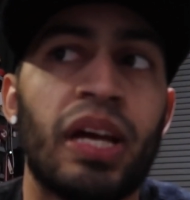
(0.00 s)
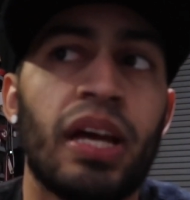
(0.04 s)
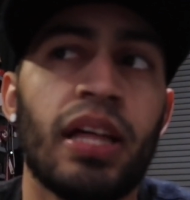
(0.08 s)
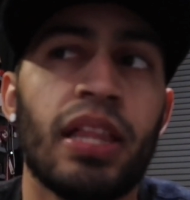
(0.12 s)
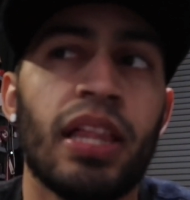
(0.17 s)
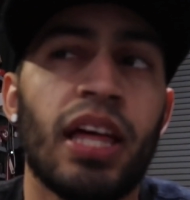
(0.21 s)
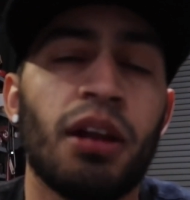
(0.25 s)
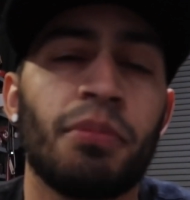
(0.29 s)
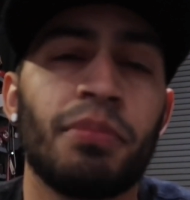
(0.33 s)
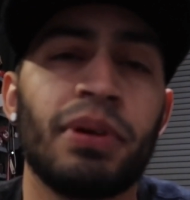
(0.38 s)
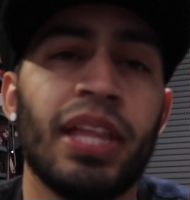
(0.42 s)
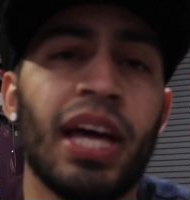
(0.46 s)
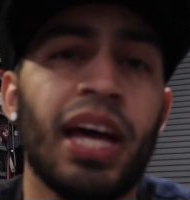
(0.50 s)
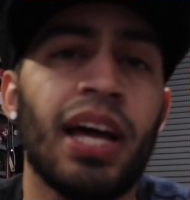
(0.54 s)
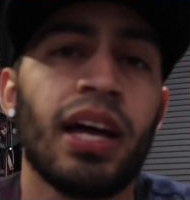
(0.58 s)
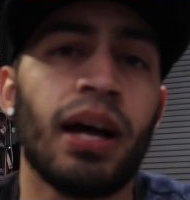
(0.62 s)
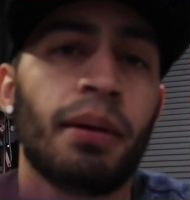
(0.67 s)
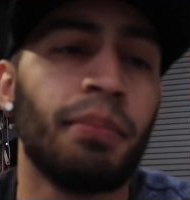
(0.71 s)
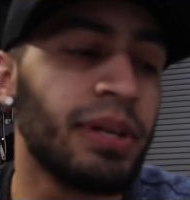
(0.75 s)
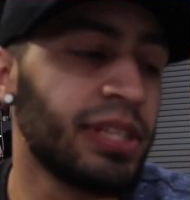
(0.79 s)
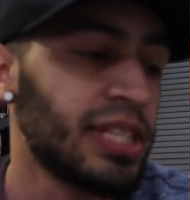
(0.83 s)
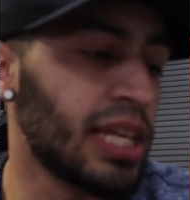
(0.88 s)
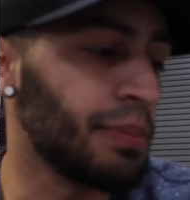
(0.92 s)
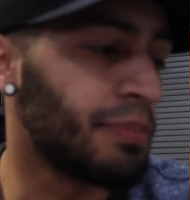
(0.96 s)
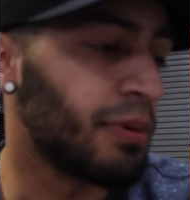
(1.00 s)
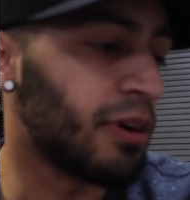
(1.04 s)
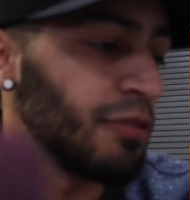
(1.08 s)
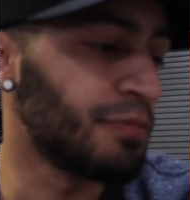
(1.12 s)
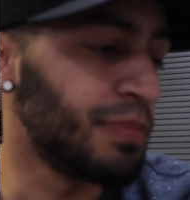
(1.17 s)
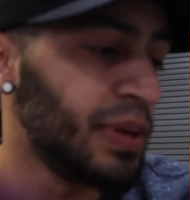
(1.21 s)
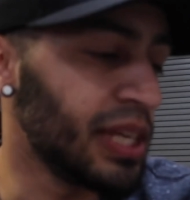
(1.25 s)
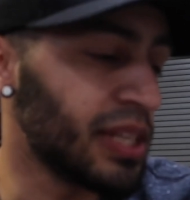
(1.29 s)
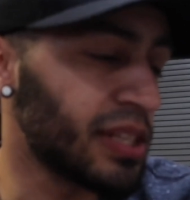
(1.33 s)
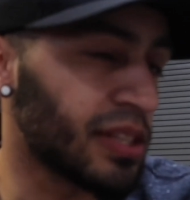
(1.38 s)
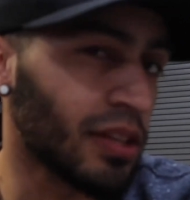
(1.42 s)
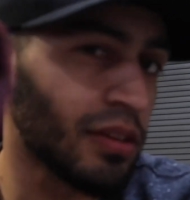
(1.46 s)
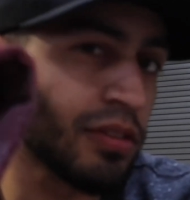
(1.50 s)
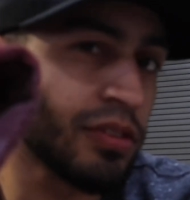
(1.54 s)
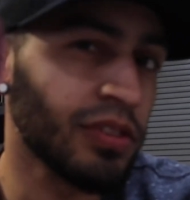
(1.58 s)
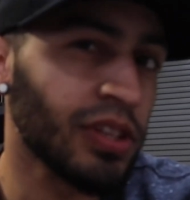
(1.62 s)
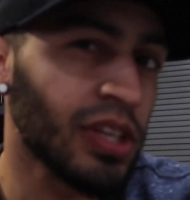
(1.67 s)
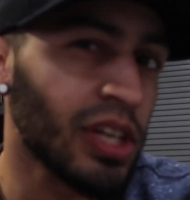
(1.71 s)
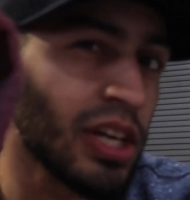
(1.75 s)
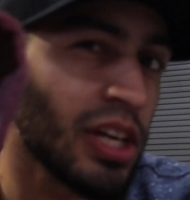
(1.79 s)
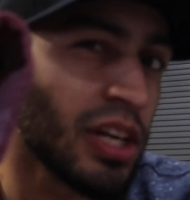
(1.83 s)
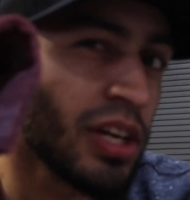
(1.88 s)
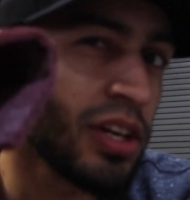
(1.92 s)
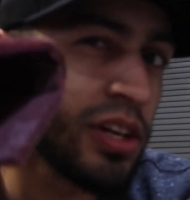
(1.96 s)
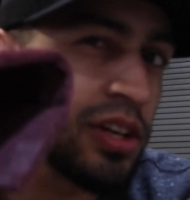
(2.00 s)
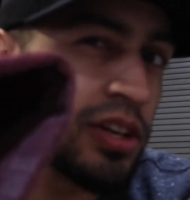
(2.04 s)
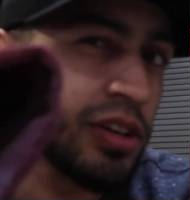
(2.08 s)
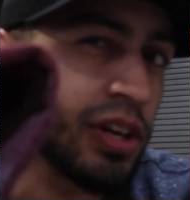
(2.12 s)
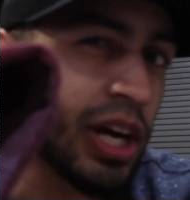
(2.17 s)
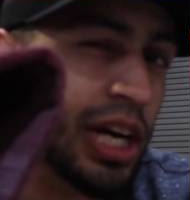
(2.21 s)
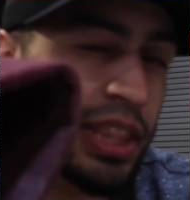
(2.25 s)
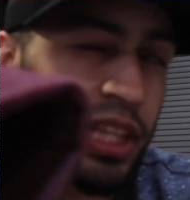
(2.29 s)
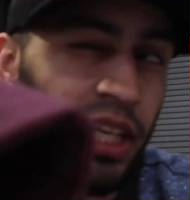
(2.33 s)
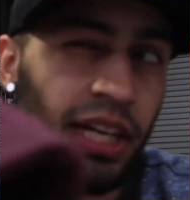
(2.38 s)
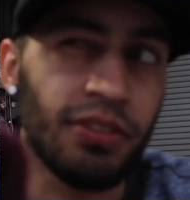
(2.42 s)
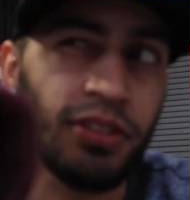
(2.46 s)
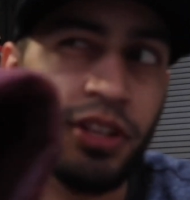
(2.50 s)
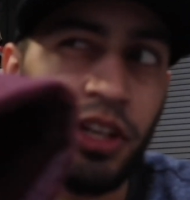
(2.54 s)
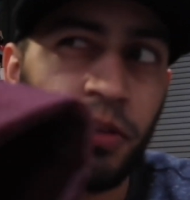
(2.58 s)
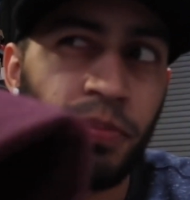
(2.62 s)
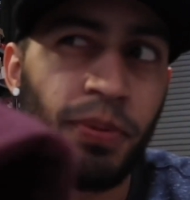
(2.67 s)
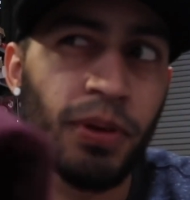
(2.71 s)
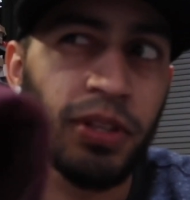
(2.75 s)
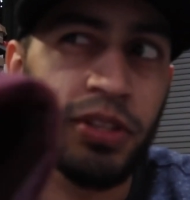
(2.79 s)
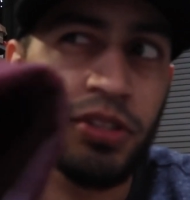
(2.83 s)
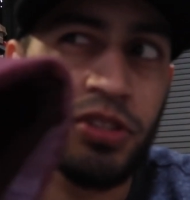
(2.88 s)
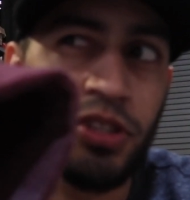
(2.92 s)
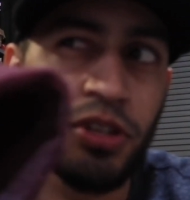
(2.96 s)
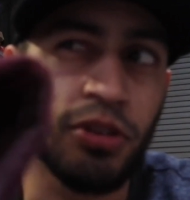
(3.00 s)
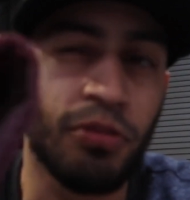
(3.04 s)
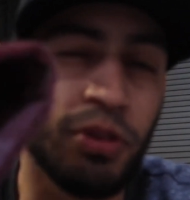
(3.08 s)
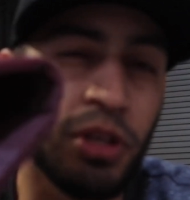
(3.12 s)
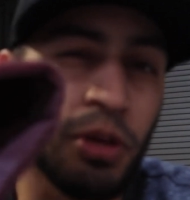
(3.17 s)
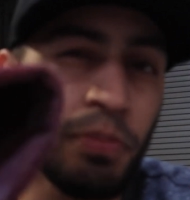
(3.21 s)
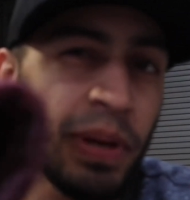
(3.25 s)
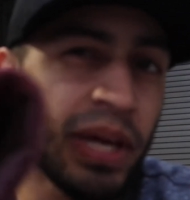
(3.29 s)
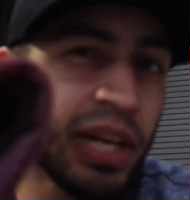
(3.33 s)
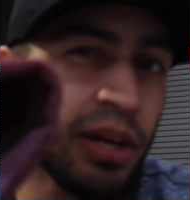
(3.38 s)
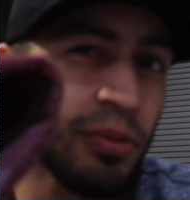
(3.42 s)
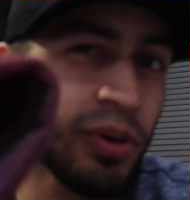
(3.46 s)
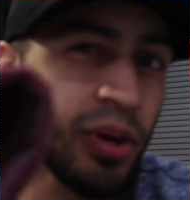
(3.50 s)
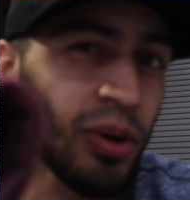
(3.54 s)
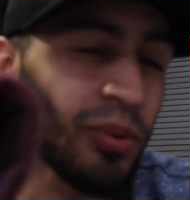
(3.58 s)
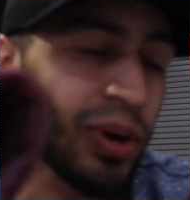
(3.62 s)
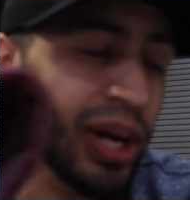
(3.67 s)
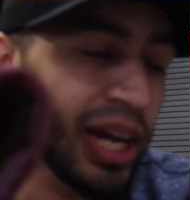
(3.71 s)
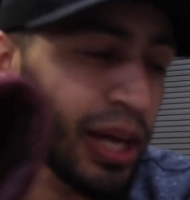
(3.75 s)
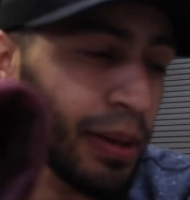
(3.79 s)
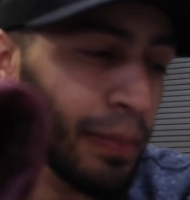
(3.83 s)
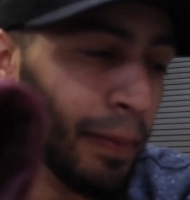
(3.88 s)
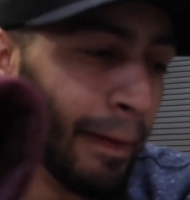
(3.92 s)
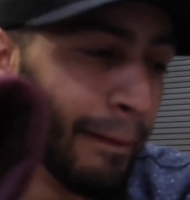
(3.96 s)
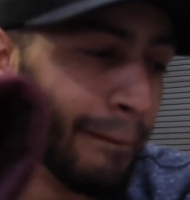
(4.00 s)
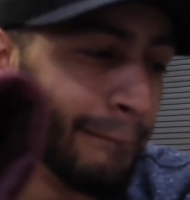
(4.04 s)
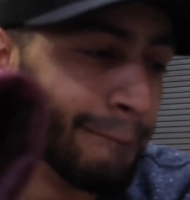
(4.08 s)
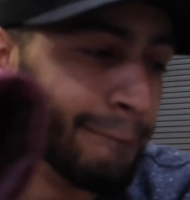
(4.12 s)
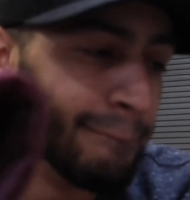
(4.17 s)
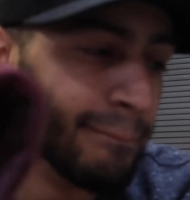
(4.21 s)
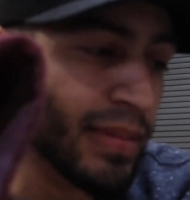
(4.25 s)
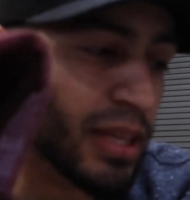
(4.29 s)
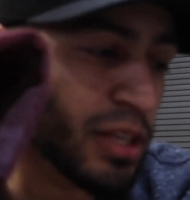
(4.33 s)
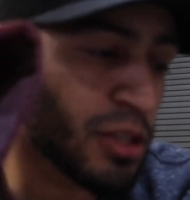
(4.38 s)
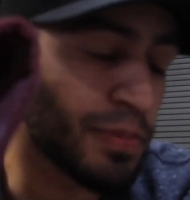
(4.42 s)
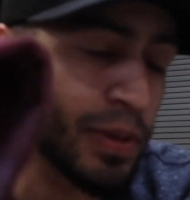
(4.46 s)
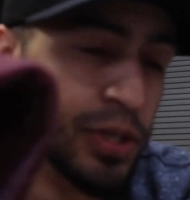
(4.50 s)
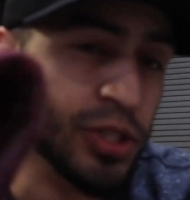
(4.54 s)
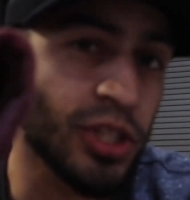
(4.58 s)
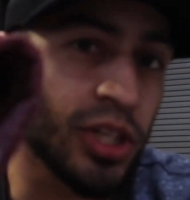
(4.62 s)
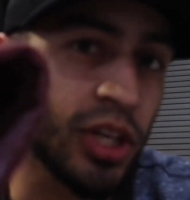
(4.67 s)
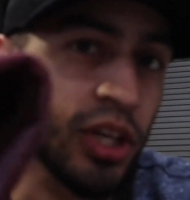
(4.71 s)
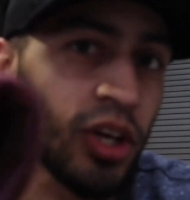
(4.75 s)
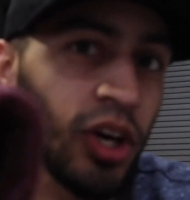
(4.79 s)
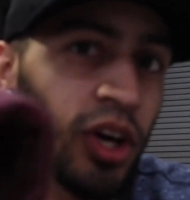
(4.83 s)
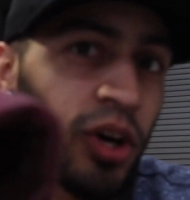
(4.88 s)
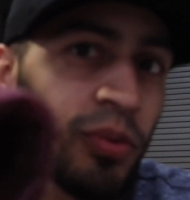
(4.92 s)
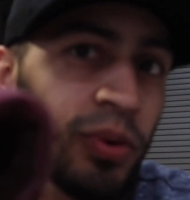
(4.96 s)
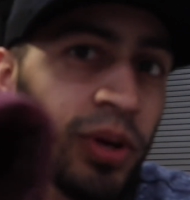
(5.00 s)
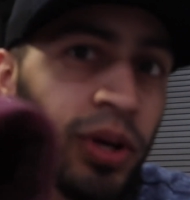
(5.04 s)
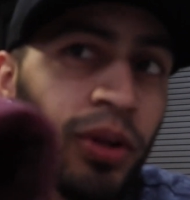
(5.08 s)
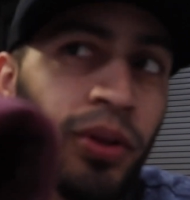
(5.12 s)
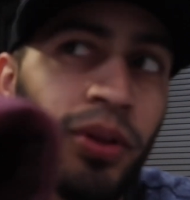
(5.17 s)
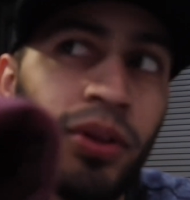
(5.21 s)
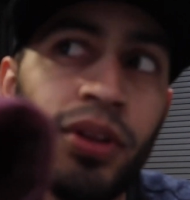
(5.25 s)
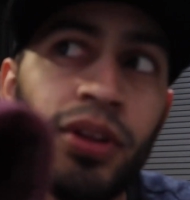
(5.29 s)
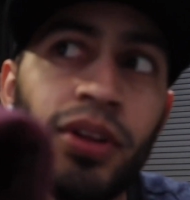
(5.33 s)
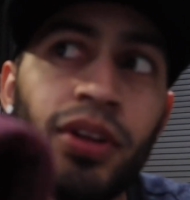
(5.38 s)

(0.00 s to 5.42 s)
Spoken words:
that'll be that. I'm gonna tape off pieces of those. I think I talked about this too. When you paint a wheel white, especially a car wheel,